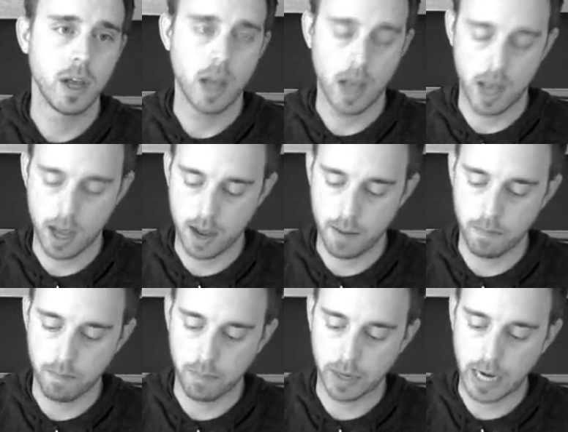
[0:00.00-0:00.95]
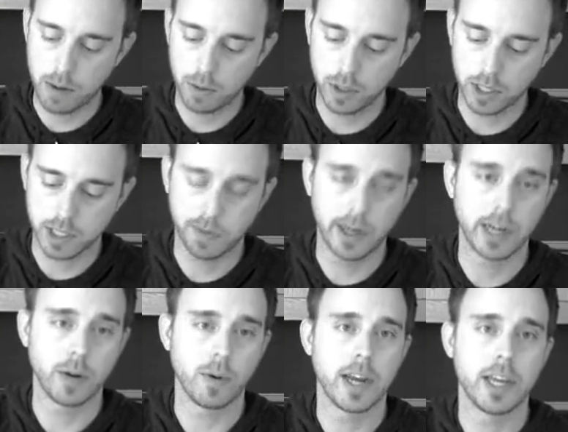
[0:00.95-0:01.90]
But I will
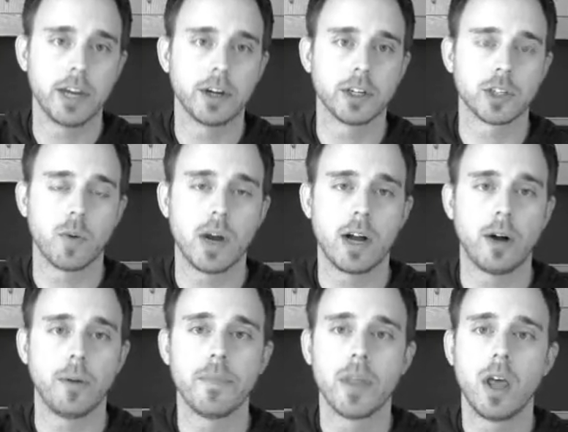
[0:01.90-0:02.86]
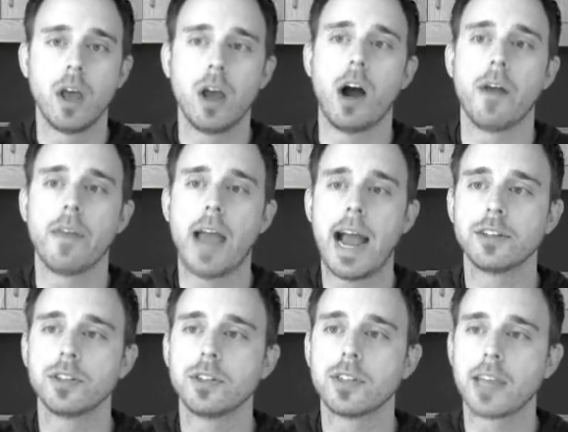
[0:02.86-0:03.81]
explain it right here as well. On the
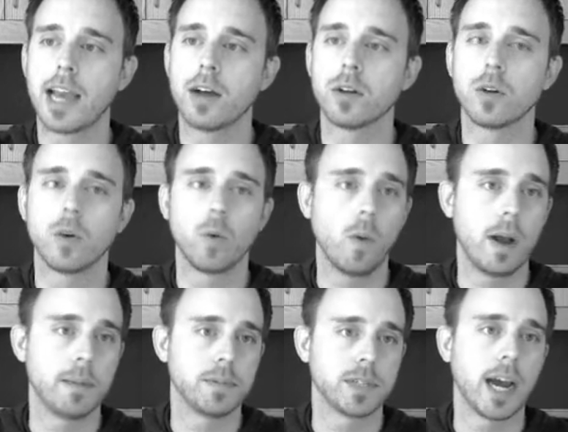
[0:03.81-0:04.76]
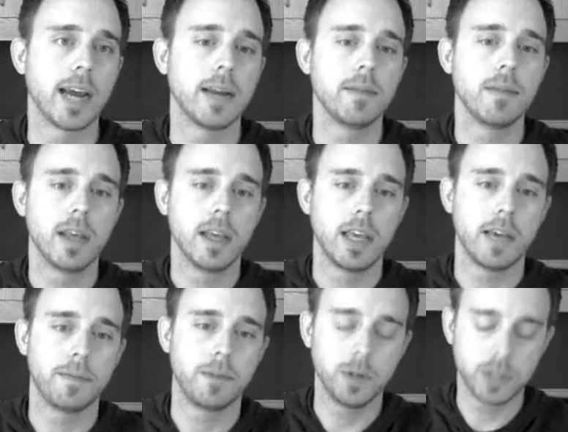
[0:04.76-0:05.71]
Hazard Scout website,
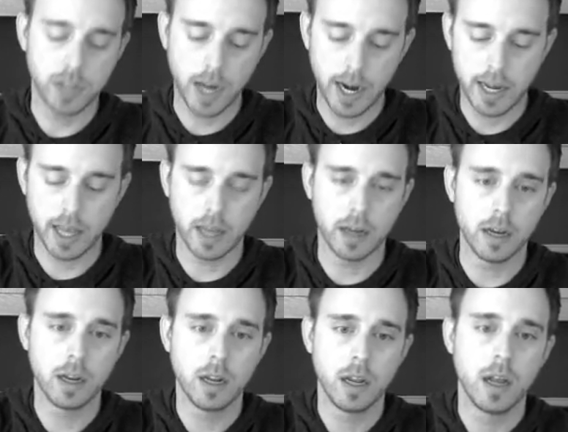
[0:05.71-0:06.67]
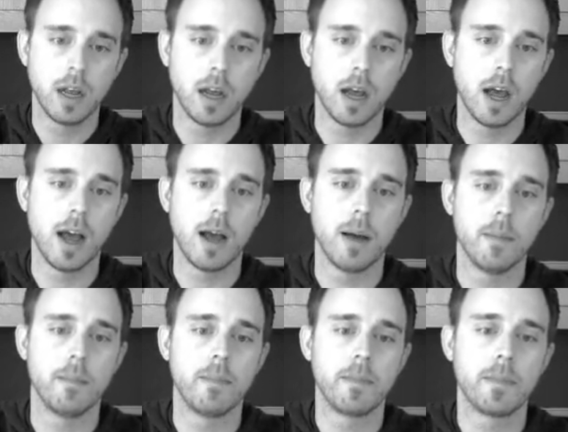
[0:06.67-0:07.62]
if you sign in,
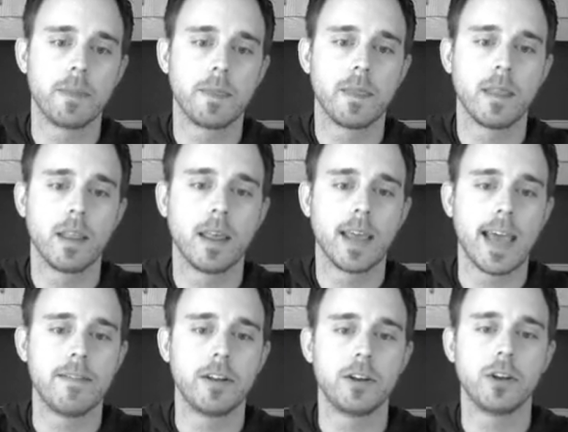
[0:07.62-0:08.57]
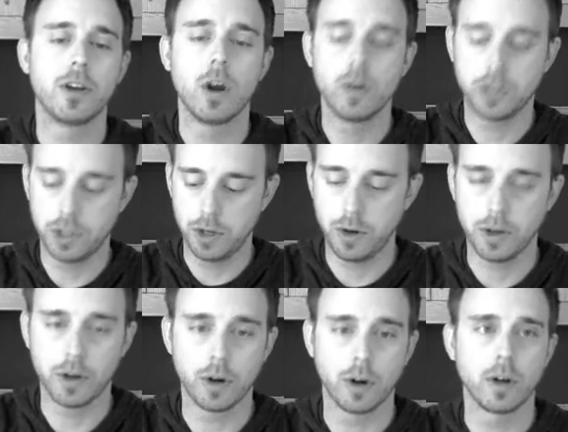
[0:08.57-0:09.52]
and then you go
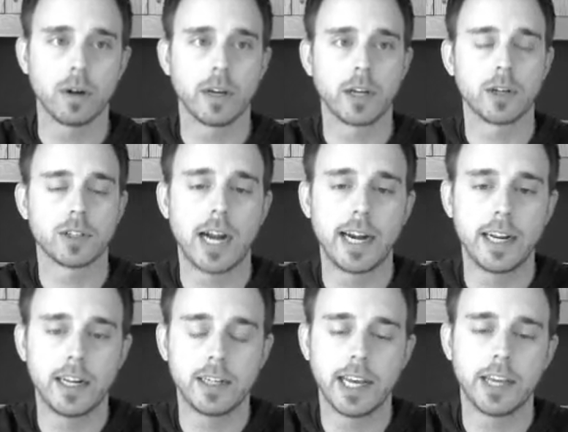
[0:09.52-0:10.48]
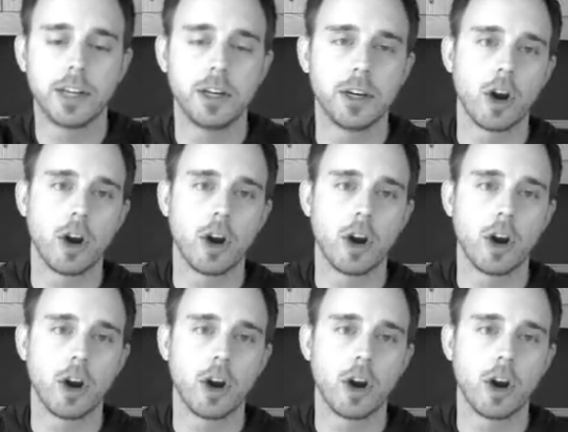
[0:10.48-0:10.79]
to it'll sign in and take you to your